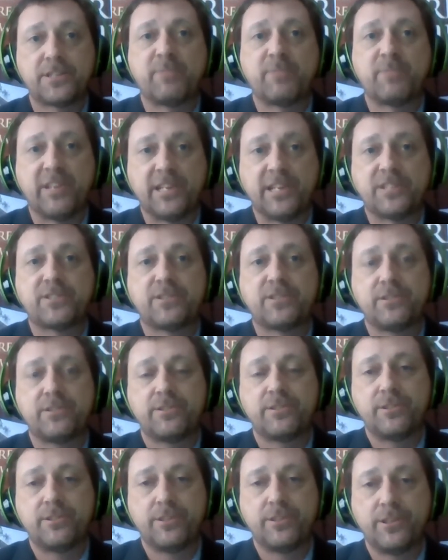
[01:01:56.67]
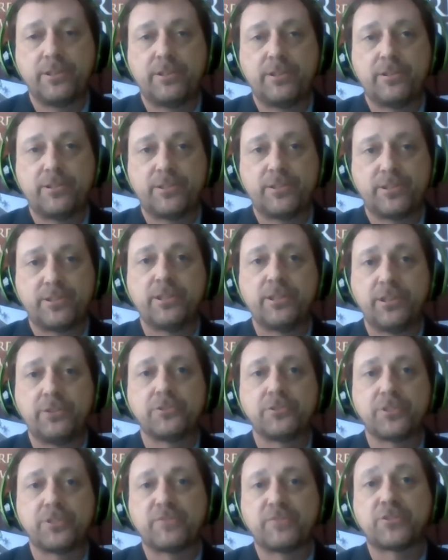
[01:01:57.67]
uh, to displace
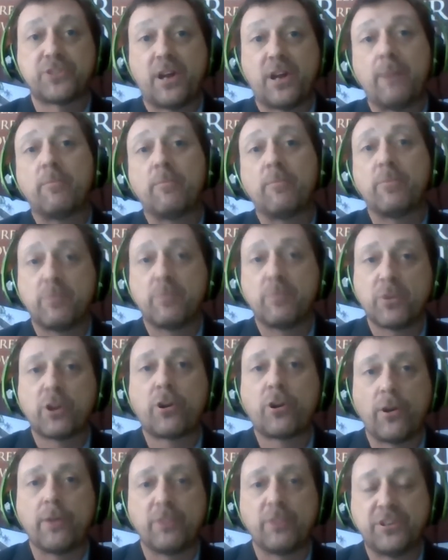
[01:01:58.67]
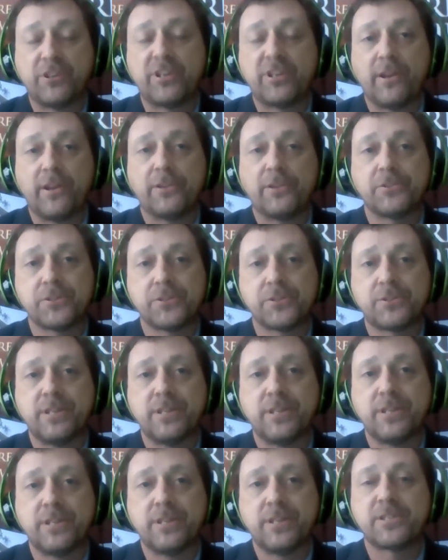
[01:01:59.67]
the, the use of some current
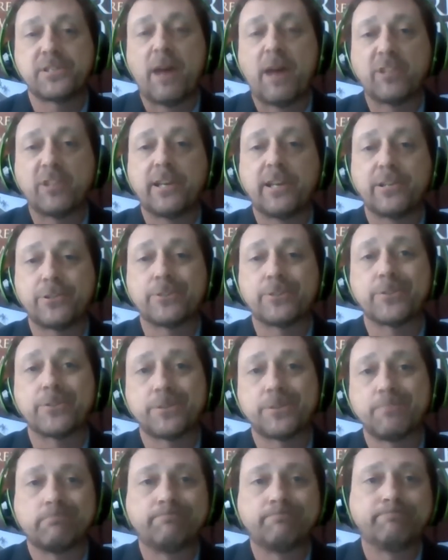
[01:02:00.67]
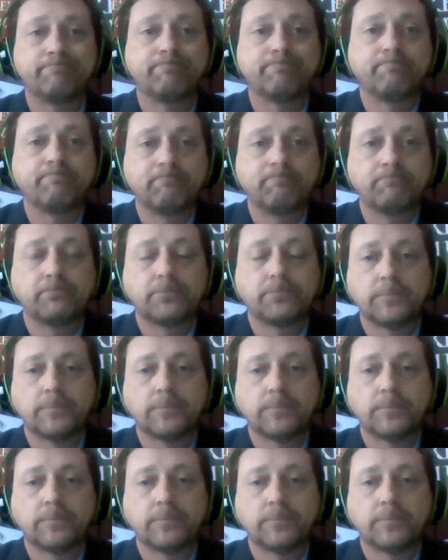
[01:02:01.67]
materials in some applications.